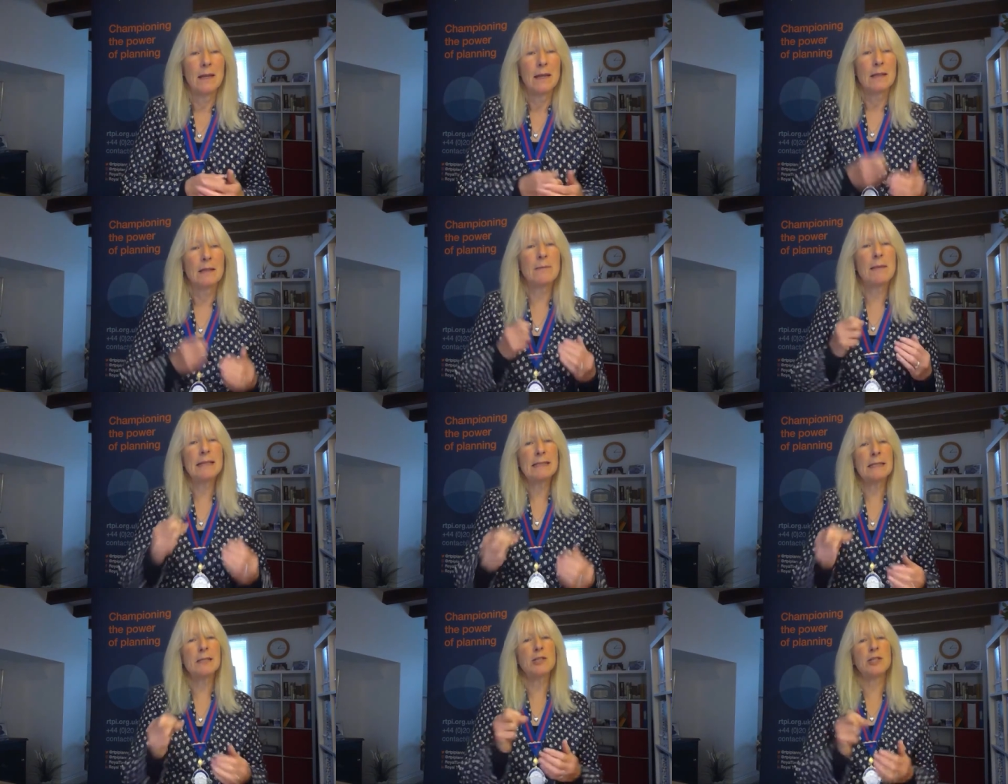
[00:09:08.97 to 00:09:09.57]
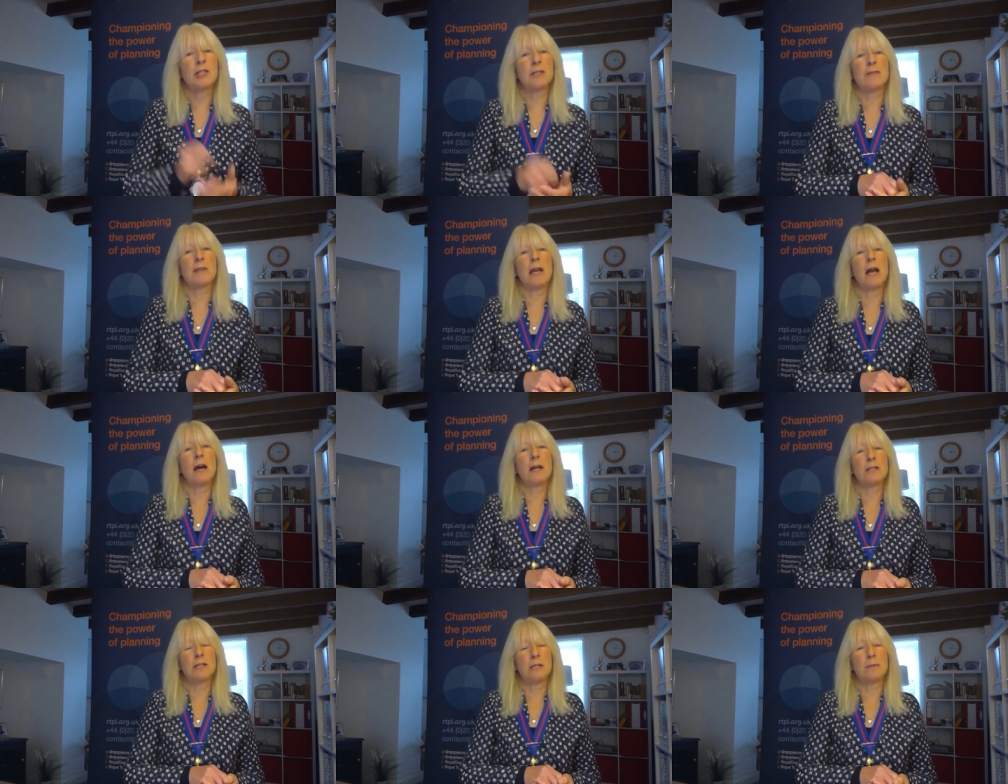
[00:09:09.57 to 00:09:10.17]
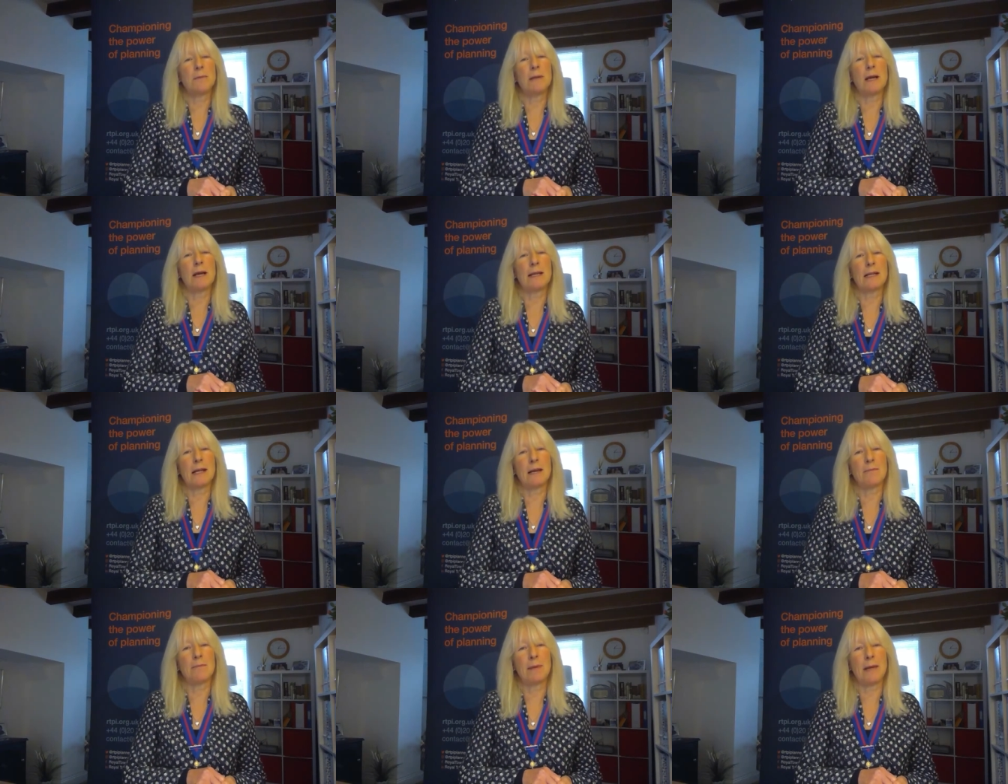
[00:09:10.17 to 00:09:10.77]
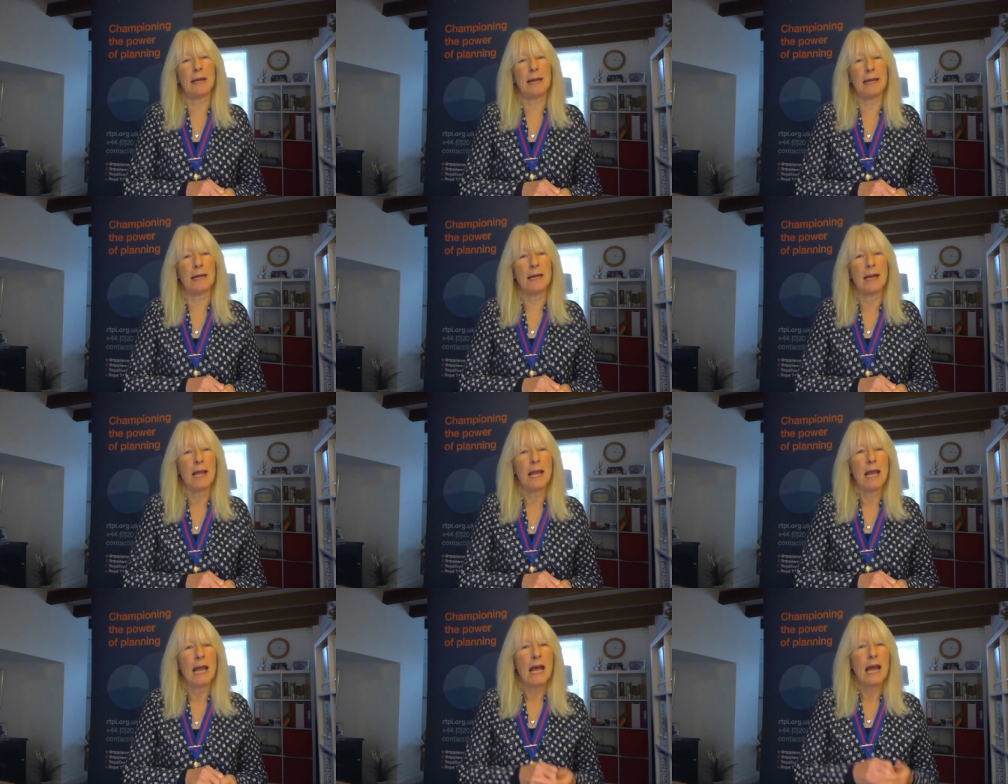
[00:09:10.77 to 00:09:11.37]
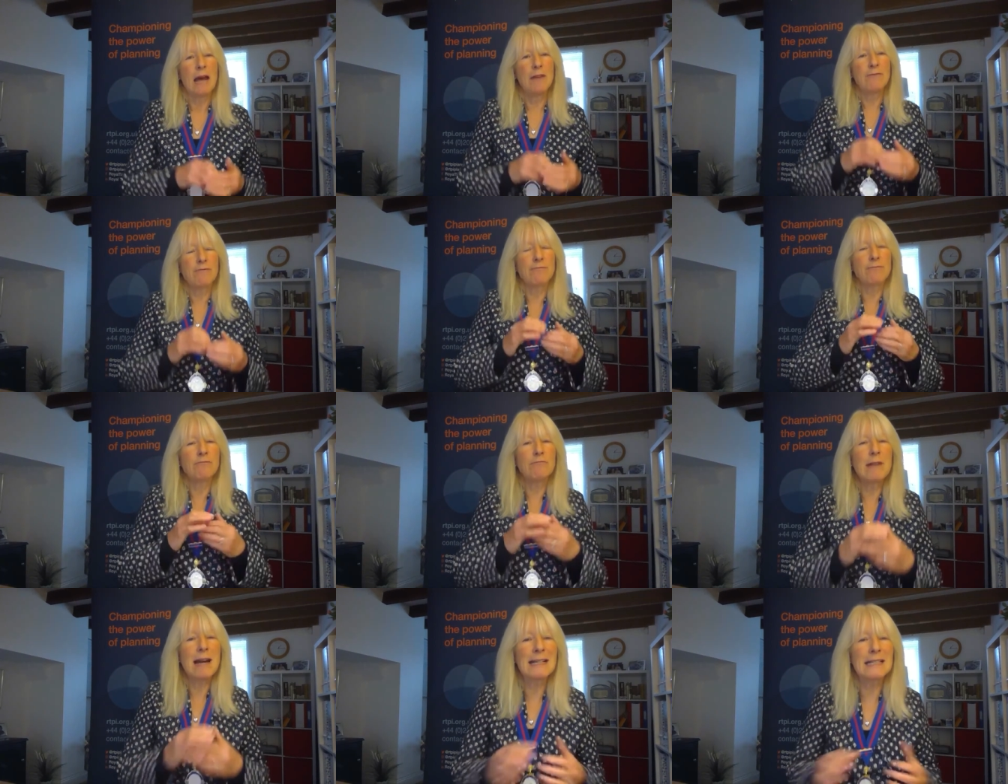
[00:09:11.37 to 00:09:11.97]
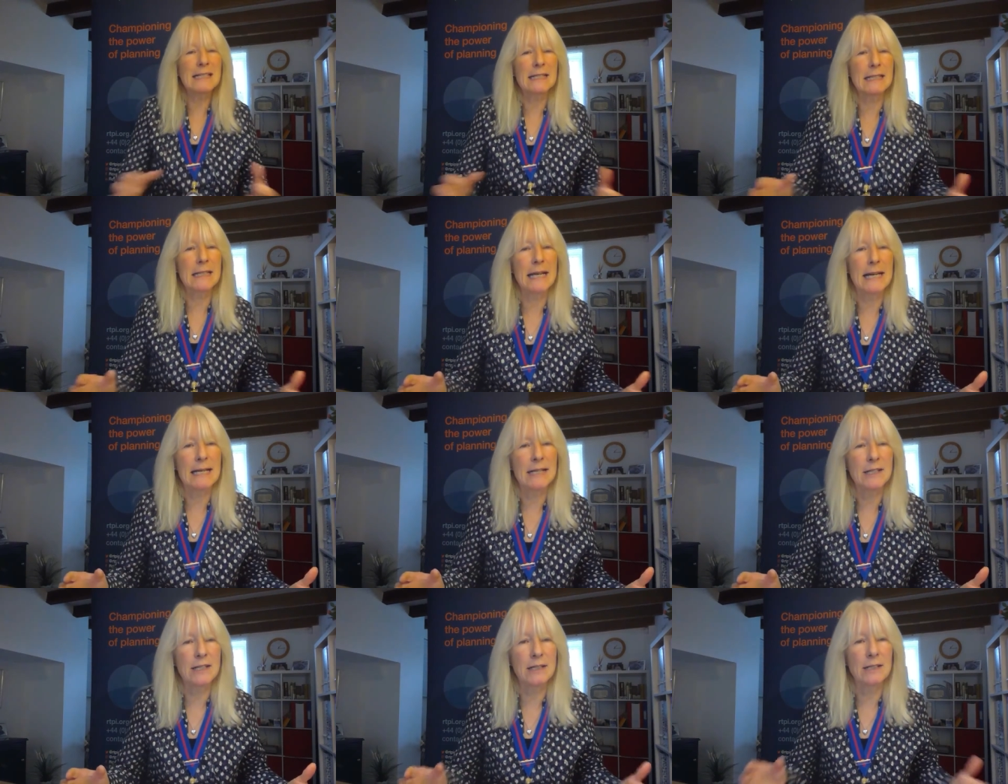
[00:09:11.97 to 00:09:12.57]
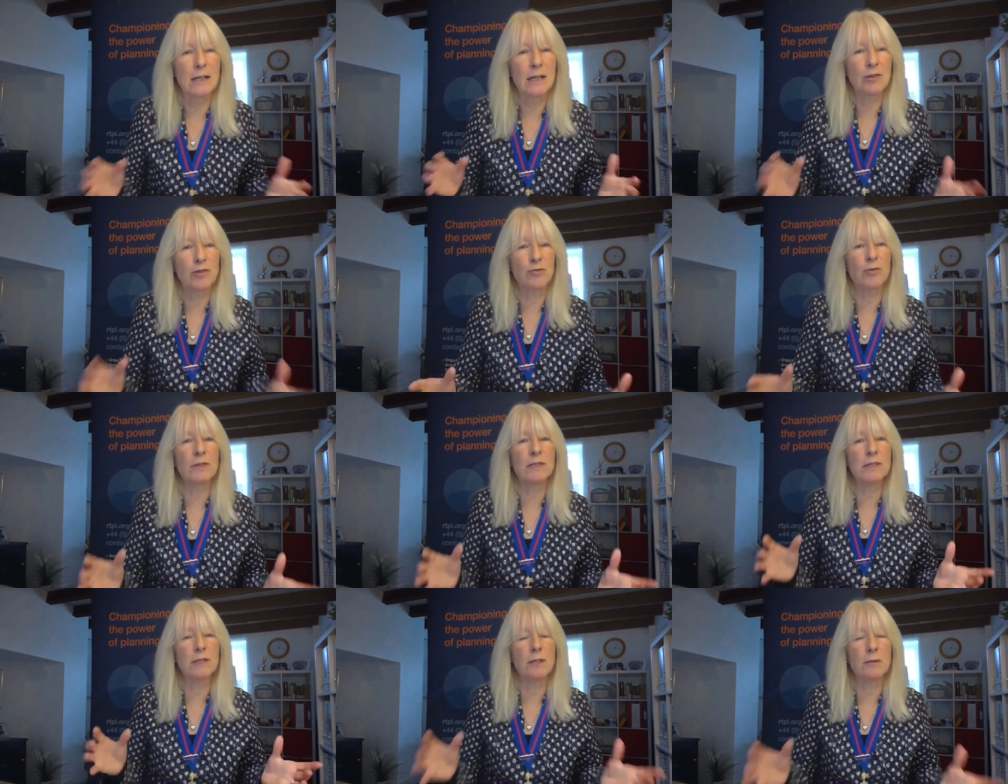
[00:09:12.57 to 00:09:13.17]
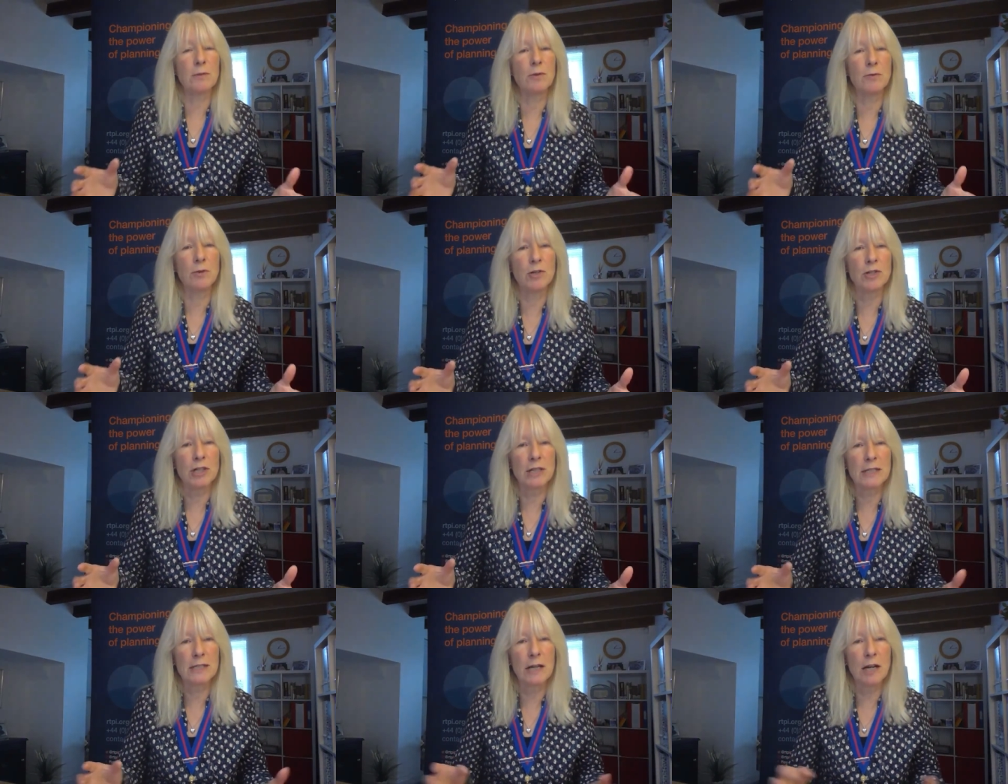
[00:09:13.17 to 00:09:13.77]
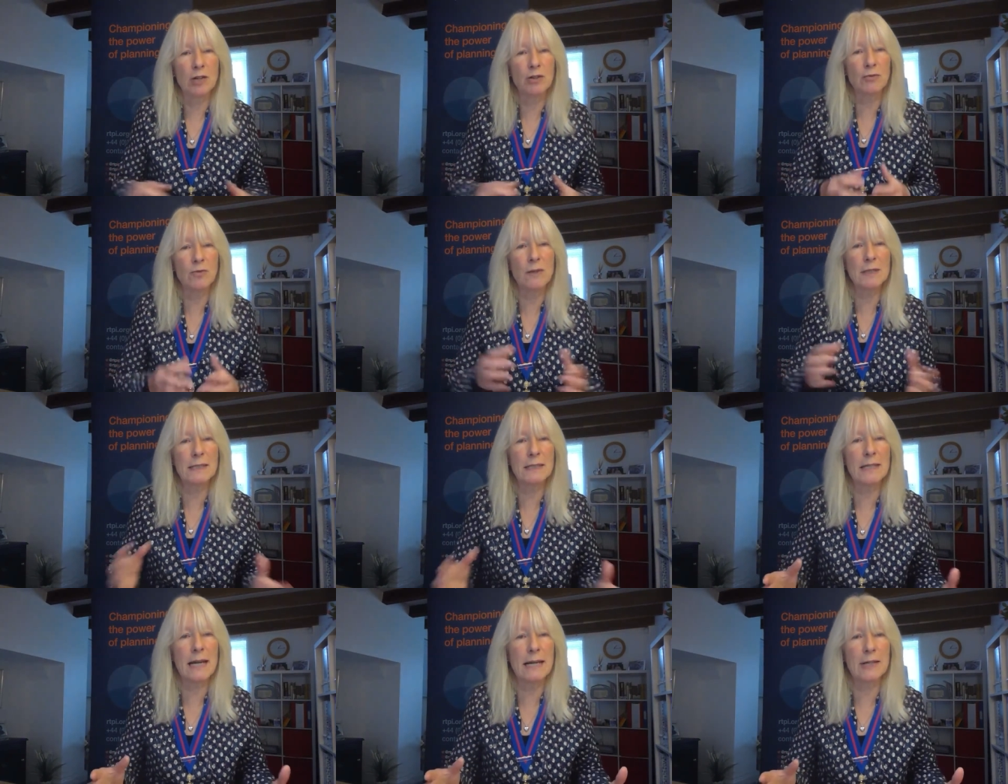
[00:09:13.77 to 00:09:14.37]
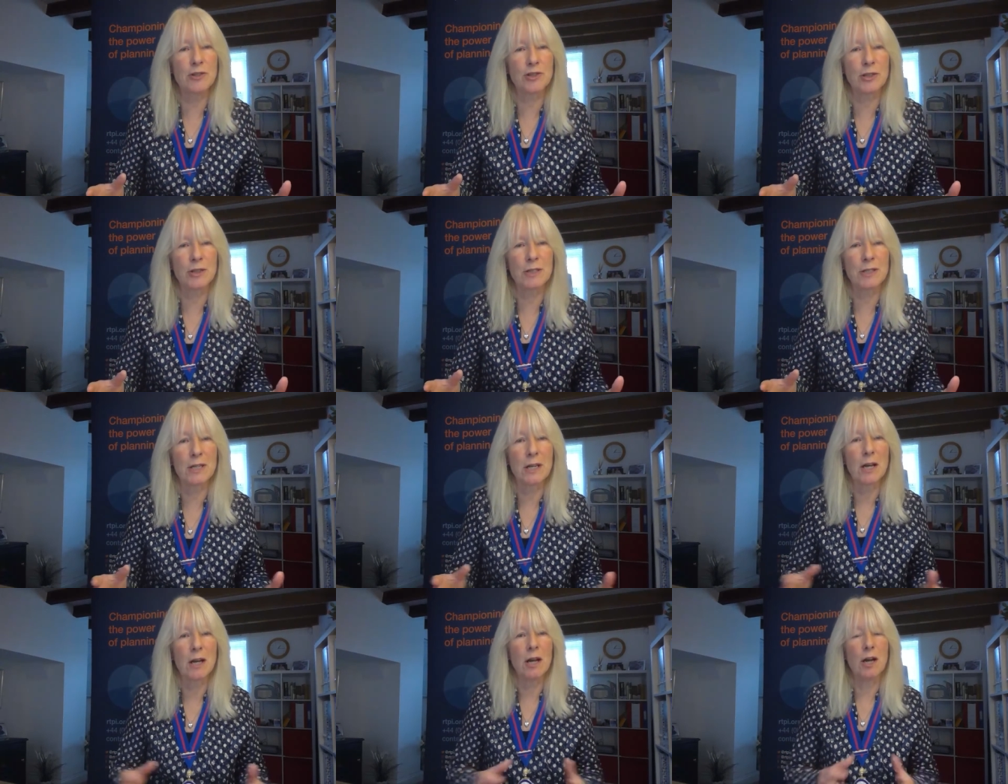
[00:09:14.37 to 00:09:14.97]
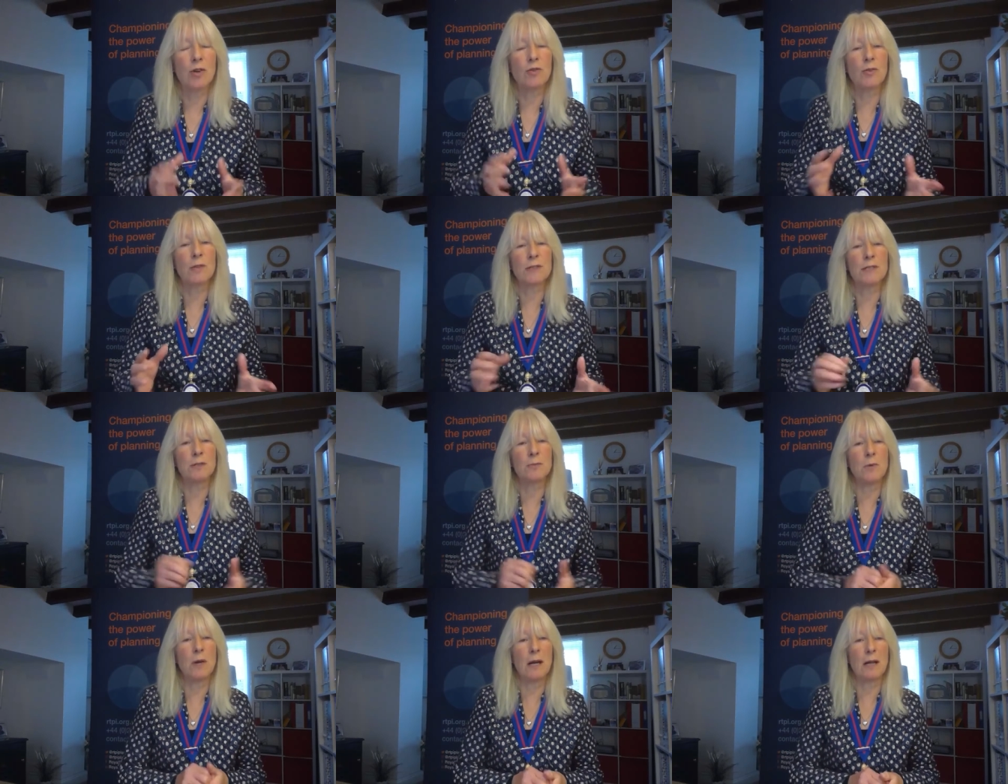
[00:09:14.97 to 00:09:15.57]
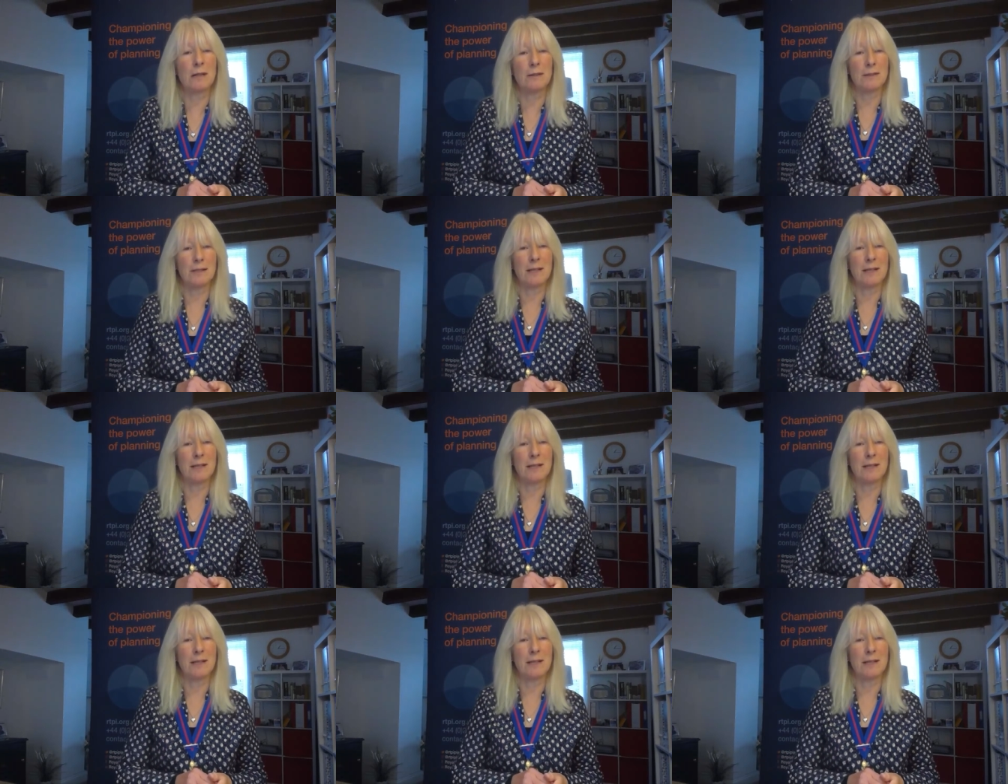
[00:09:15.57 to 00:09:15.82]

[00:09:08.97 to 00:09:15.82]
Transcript: The messages of the RTPI campaign have resonated across communities, across nations, across the world.